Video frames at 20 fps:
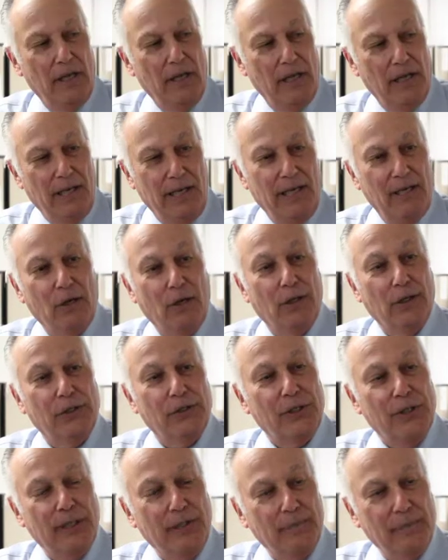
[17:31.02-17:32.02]
any
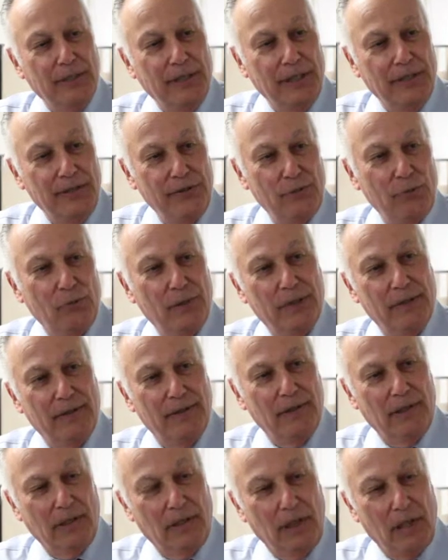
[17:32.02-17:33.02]
large companies
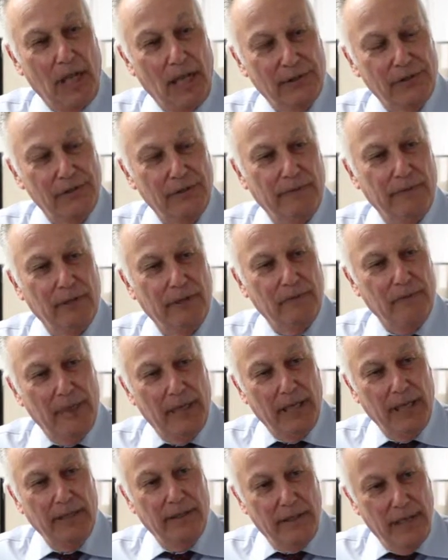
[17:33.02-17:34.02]
with lots of
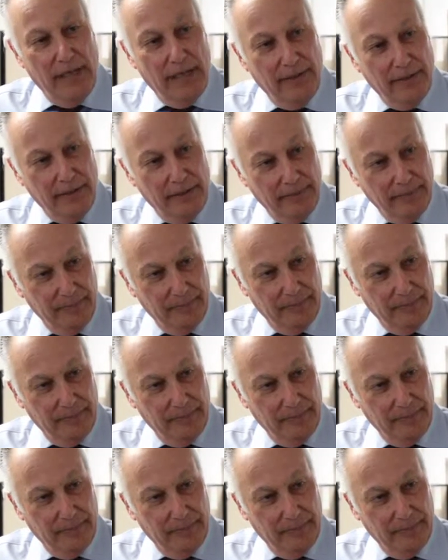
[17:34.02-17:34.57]
unpaid debt.